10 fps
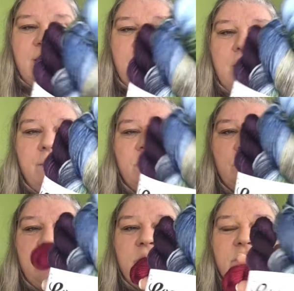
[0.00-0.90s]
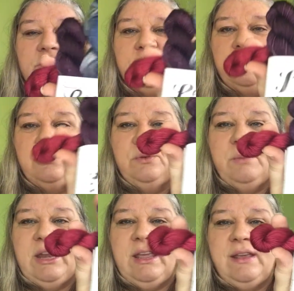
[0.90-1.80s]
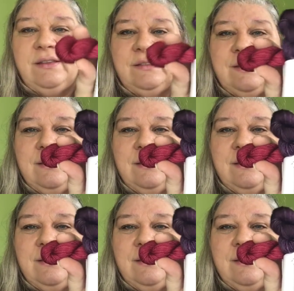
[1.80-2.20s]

comes with 2 minis.